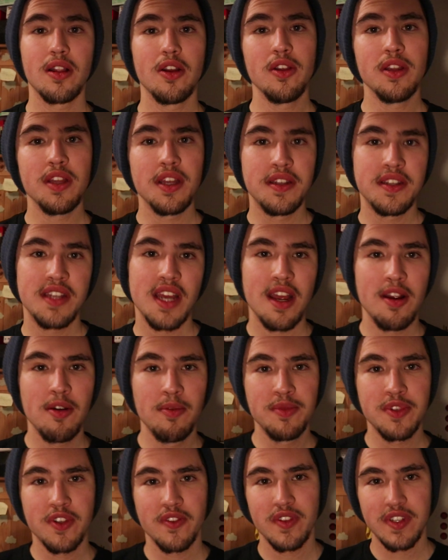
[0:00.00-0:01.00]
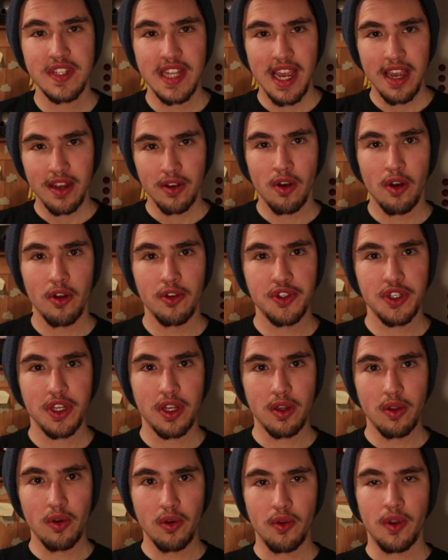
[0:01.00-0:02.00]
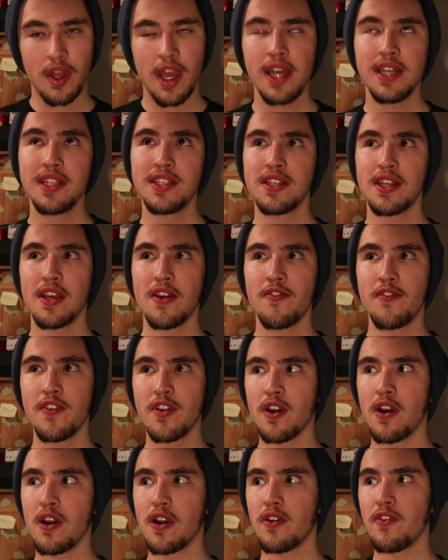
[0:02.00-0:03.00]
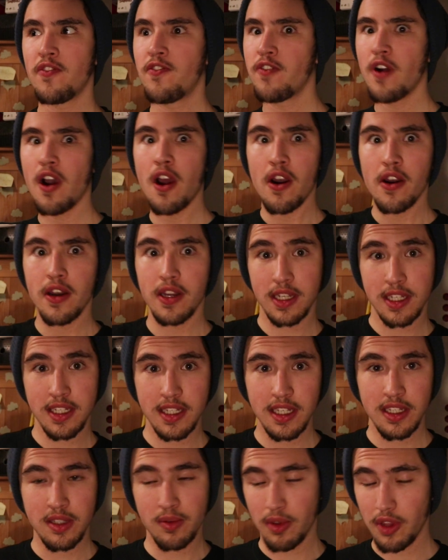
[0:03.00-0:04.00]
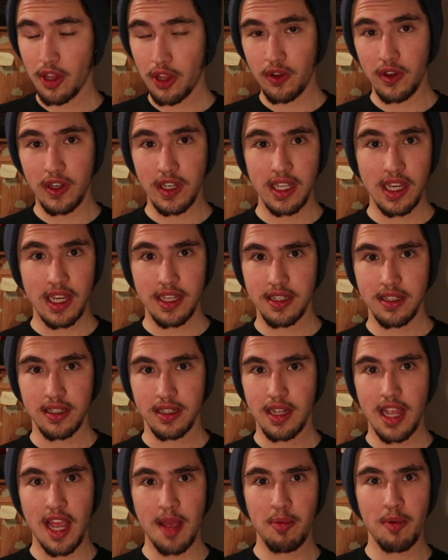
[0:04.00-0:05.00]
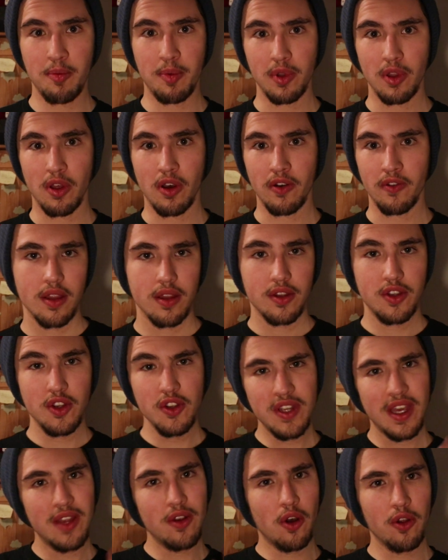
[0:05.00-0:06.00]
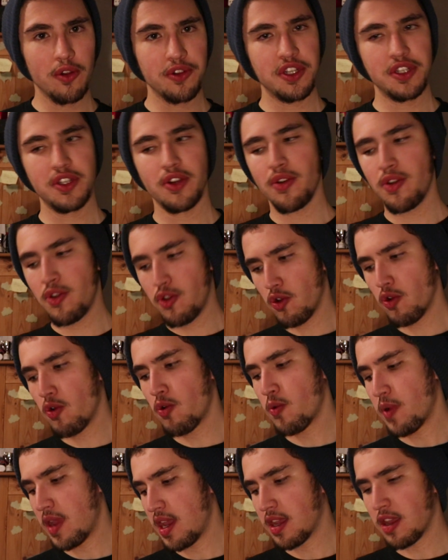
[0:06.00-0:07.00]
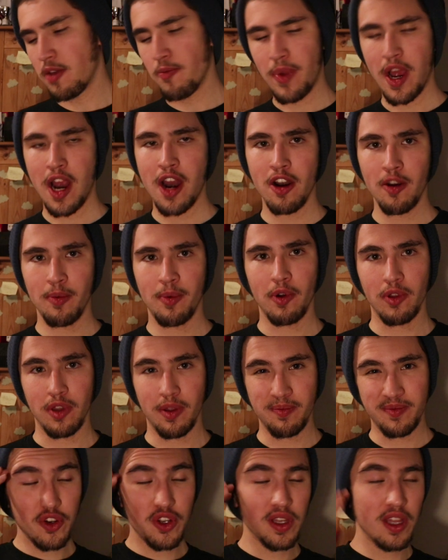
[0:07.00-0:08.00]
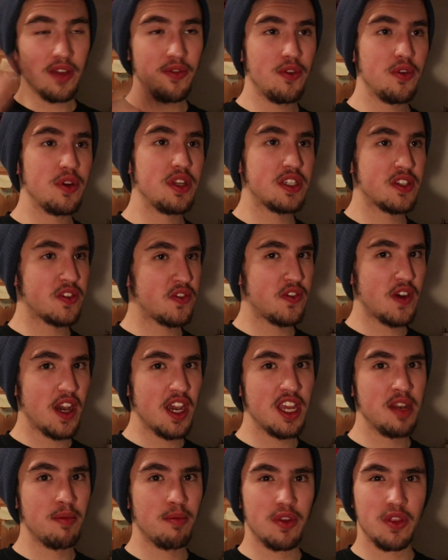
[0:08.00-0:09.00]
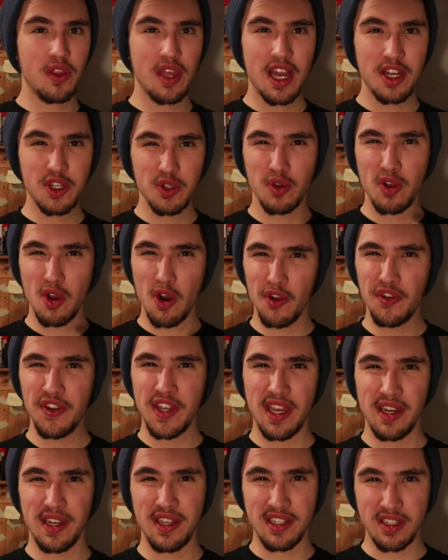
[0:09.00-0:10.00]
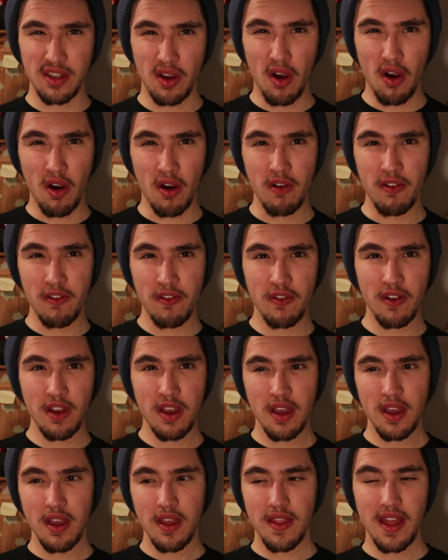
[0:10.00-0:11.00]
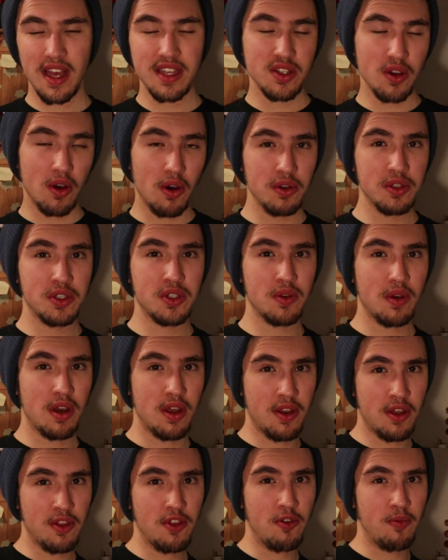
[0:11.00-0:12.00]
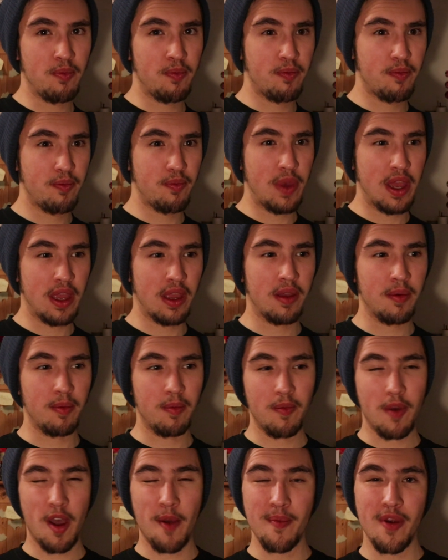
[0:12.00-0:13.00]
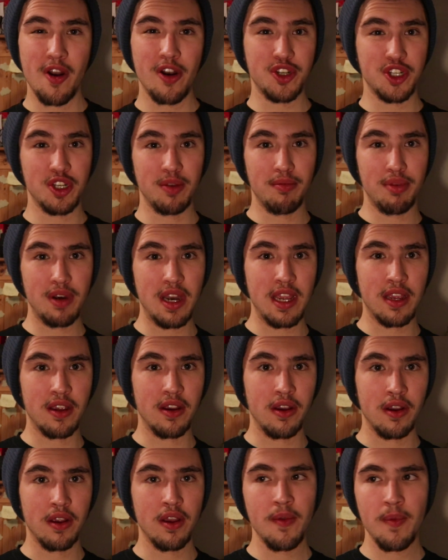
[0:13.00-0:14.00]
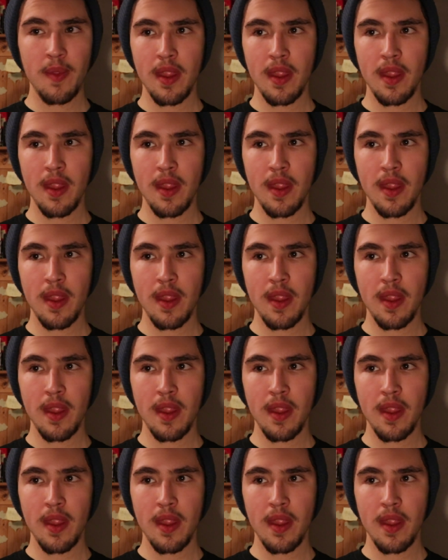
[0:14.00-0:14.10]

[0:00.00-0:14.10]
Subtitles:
Clearly, in terms of the technology alone, headset VR far exceeds what the 3DS is capable of. The two technologies are in no way comparable, and your delivery is fine, but the actual content is off. That's also another big immersion breaker.